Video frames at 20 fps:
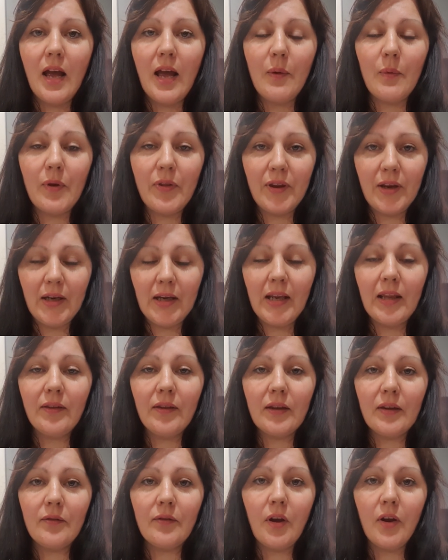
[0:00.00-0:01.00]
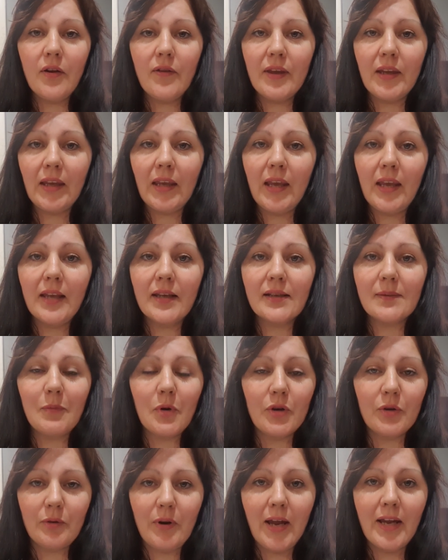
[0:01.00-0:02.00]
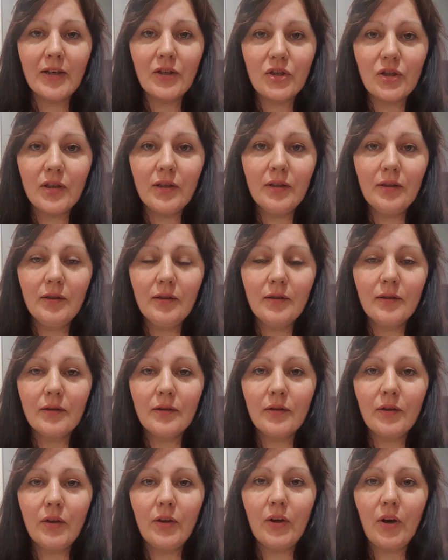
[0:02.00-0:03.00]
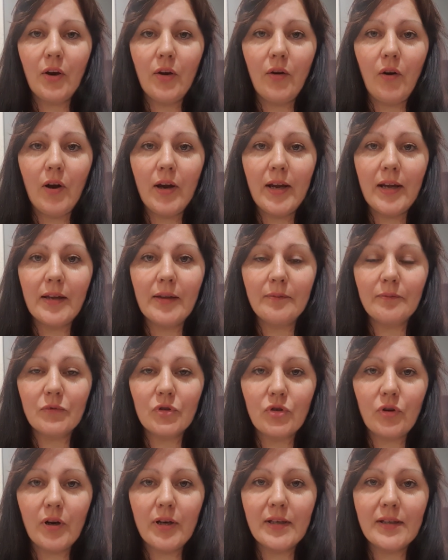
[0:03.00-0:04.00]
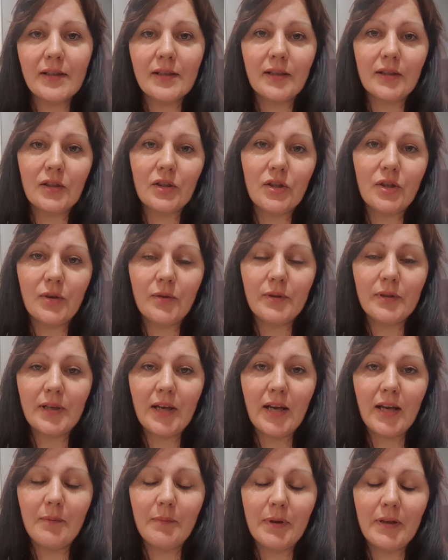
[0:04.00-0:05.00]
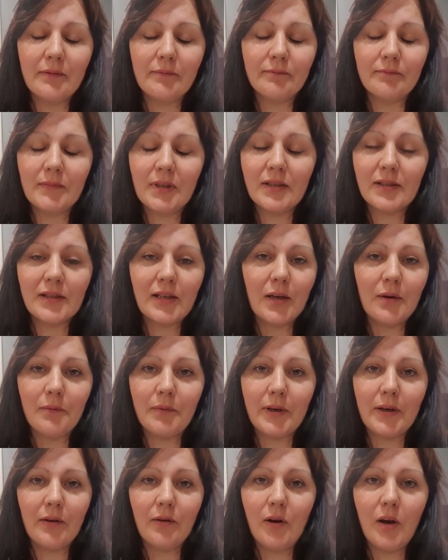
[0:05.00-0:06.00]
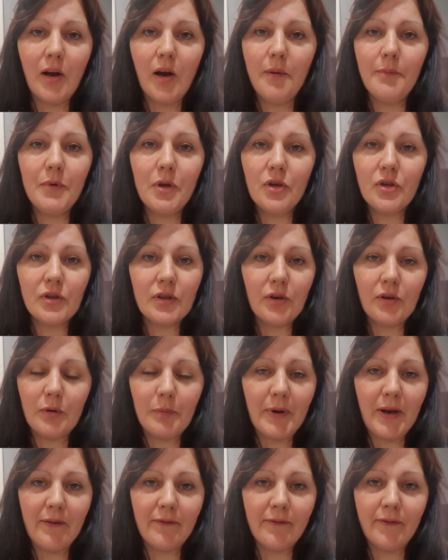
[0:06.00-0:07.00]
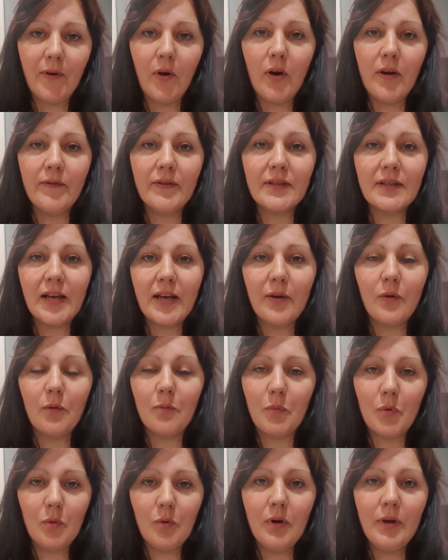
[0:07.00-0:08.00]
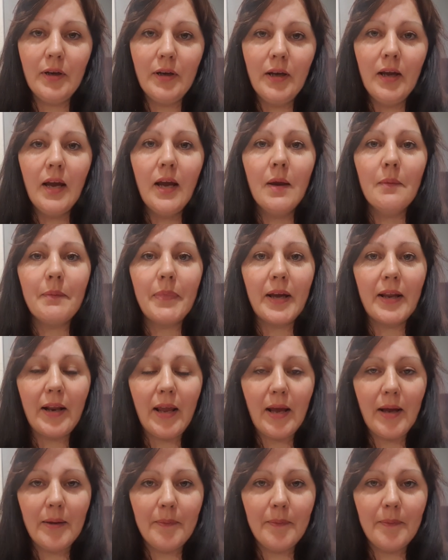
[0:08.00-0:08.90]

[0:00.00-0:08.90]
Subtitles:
With anything, though, the key is moderation. You know, I try to stick to 2 a day, but let's get real. I'm usually on about 5 a day or more, but